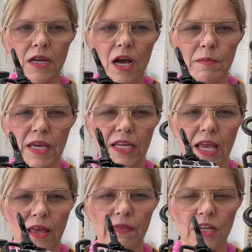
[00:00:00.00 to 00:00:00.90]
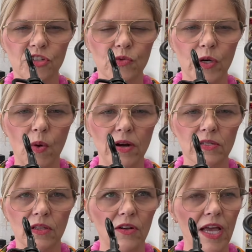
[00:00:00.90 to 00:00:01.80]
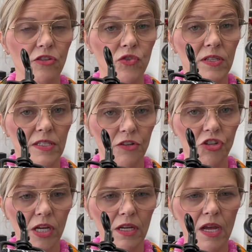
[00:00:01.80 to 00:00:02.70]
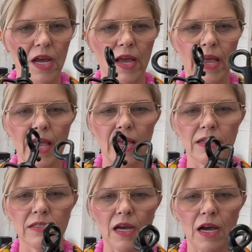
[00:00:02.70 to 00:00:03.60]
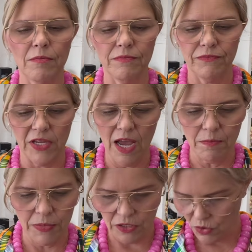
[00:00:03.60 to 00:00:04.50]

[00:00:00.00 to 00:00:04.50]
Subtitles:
And again, that just requires a little extra stitching. And yeah, but